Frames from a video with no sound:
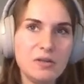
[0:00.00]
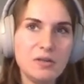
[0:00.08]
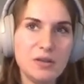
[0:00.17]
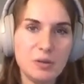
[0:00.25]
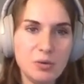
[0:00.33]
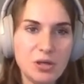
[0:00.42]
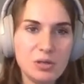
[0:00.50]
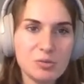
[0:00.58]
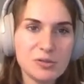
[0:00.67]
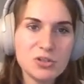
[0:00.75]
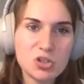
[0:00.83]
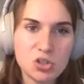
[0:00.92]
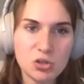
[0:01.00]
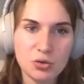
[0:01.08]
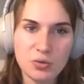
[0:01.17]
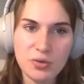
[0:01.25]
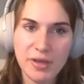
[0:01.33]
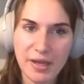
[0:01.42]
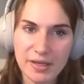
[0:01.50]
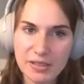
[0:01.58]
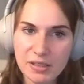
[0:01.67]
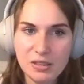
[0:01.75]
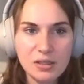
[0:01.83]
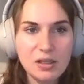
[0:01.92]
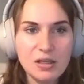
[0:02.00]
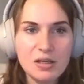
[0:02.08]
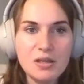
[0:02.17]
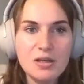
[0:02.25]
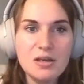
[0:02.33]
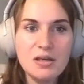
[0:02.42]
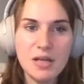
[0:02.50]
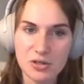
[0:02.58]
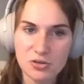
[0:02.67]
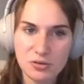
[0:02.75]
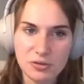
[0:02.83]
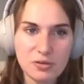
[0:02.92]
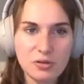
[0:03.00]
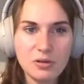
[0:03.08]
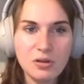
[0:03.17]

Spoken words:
They were able to show that neural